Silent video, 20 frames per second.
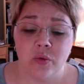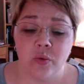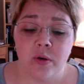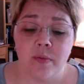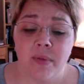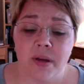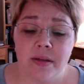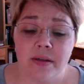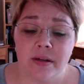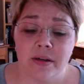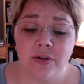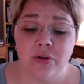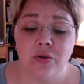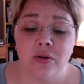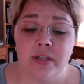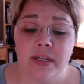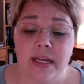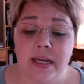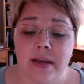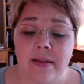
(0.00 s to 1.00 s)
we must
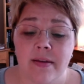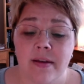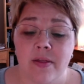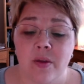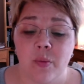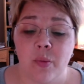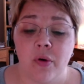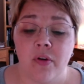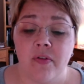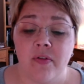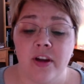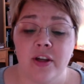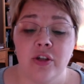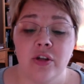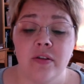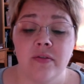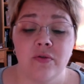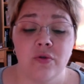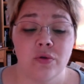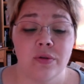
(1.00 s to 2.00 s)
understand that the
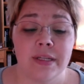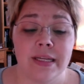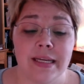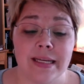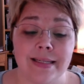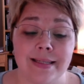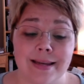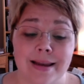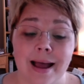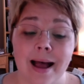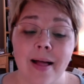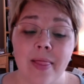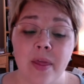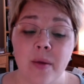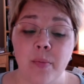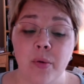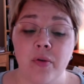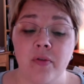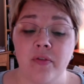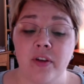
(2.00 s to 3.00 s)
profession of nursing is not the
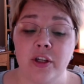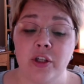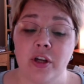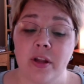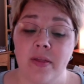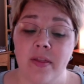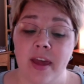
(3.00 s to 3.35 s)
profession